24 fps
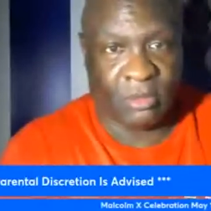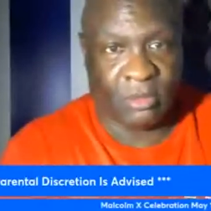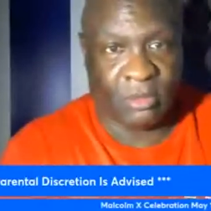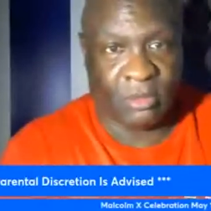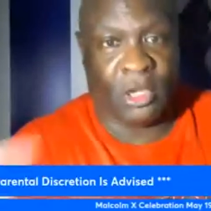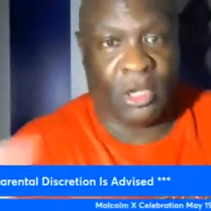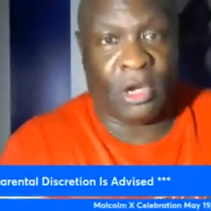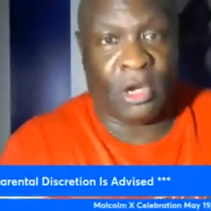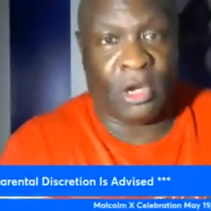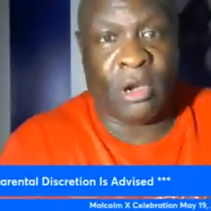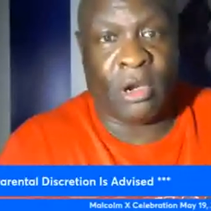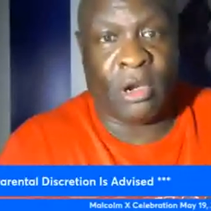
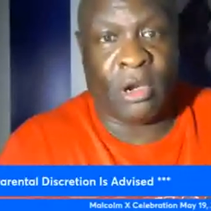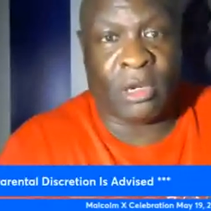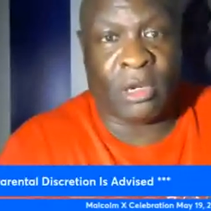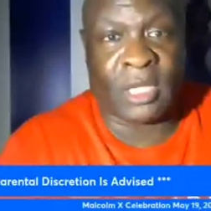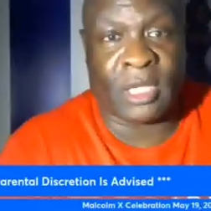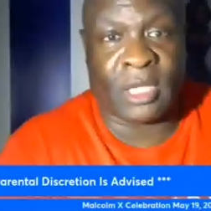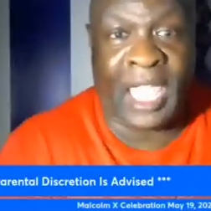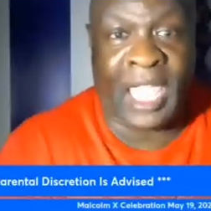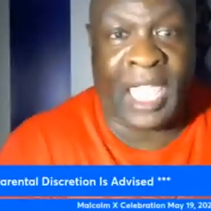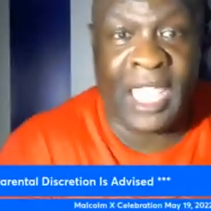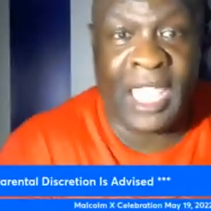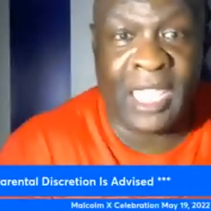their
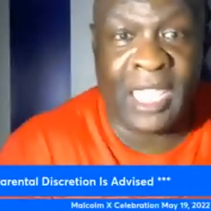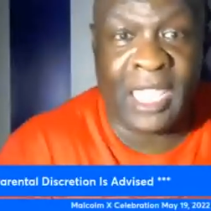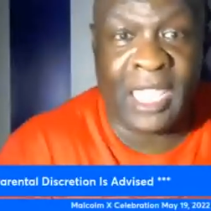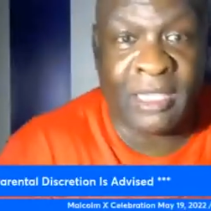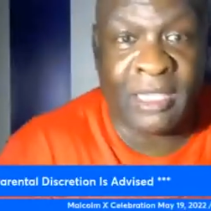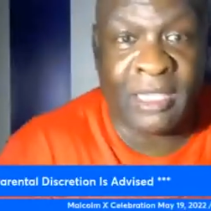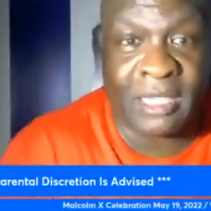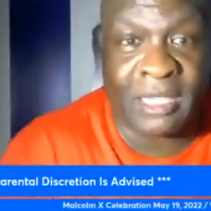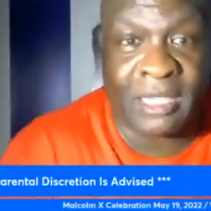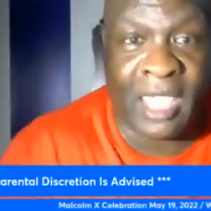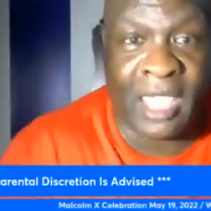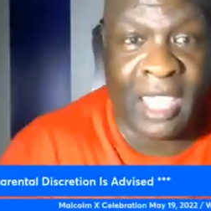gay
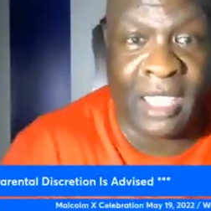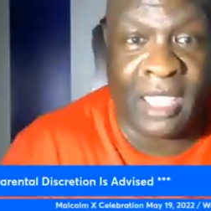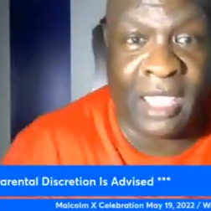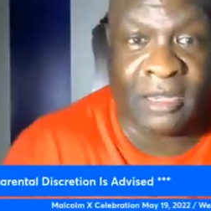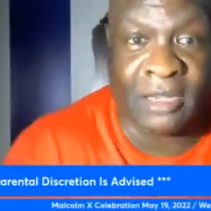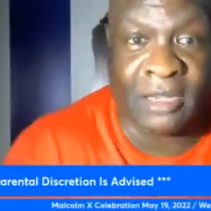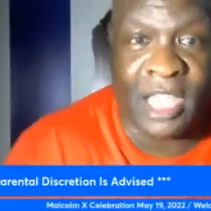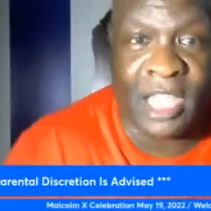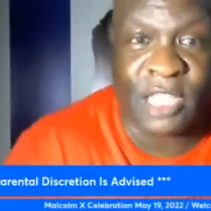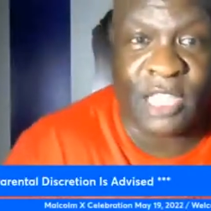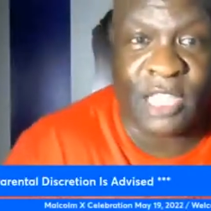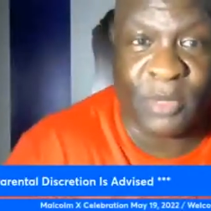gay
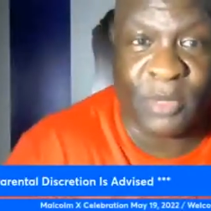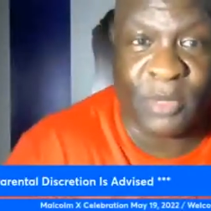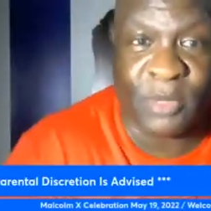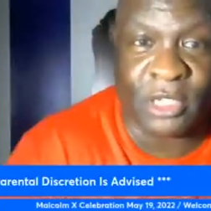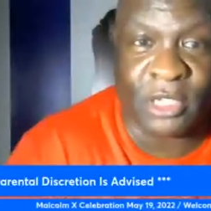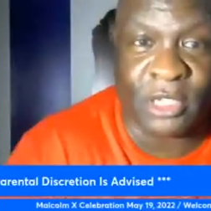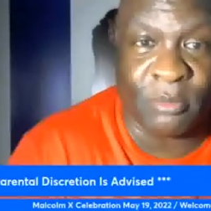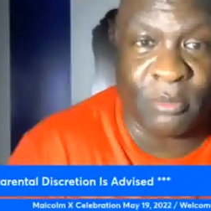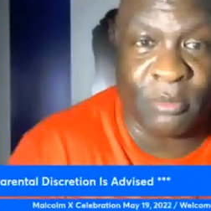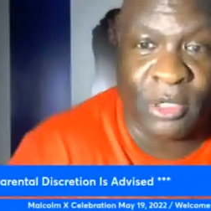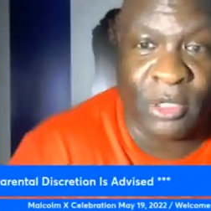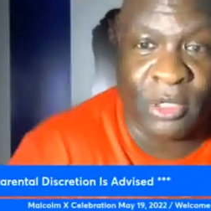and lesbian
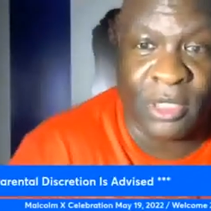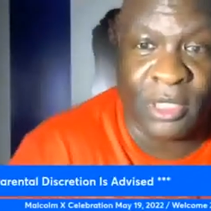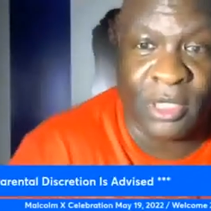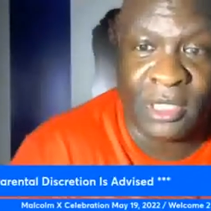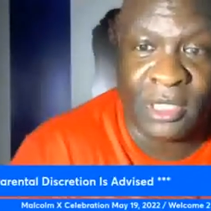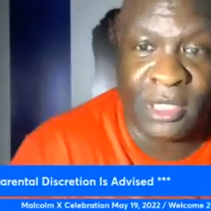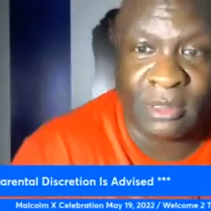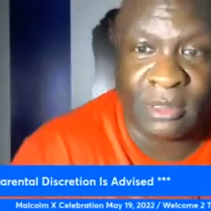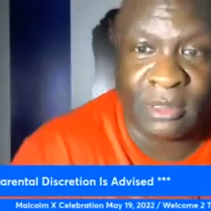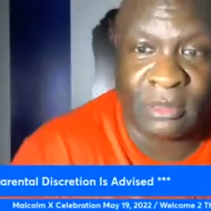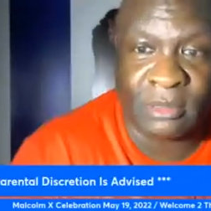community?